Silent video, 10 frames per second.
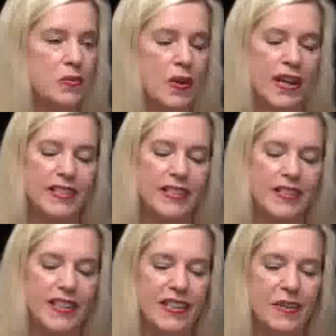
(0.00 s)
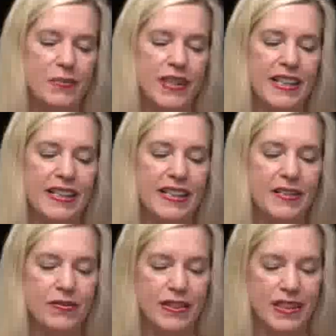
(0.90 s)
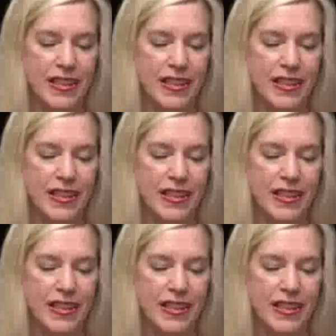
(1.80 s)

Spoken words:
ride-sharing company Lyft,